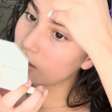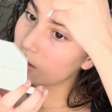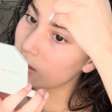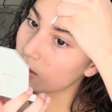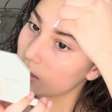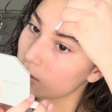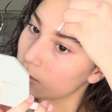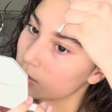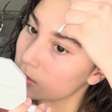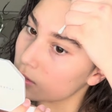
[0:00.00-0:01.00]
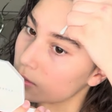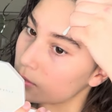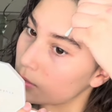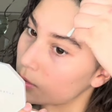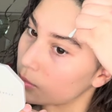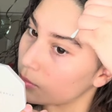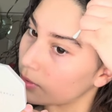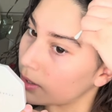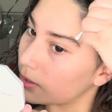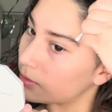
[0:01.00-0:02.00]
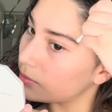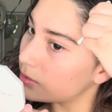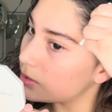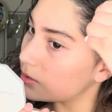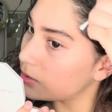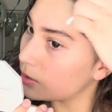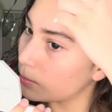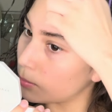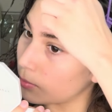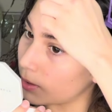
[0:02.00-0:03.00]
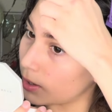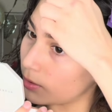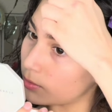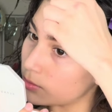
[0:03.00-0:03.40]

and then you just go around your brow.